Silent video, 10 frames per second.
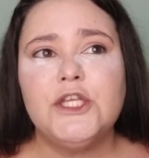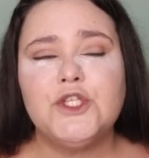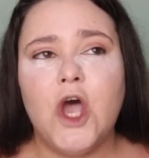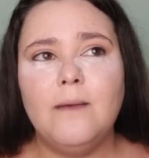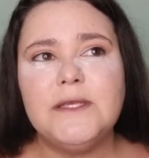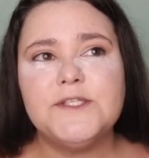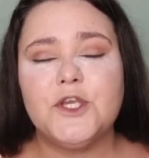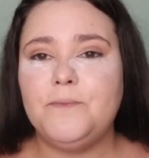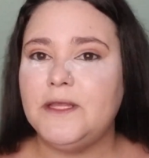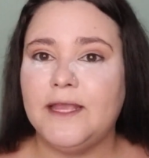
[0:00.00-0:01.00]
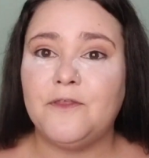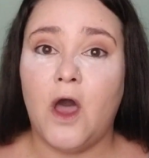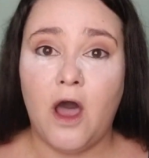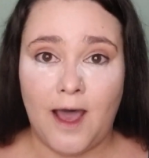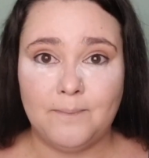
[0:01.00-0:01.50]
Thomas could be like
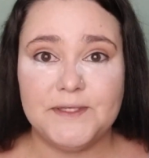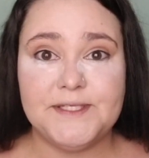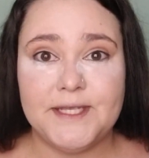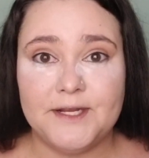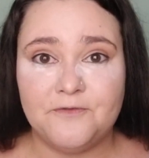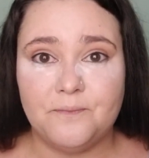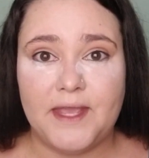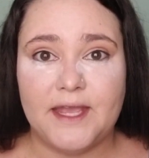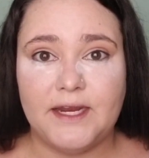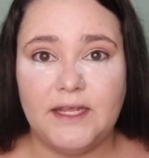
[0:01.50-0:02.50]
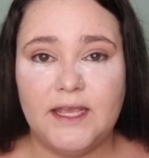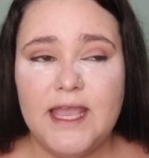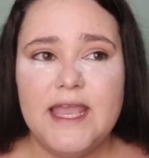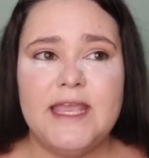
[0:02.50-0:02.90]
the opposite of Manny.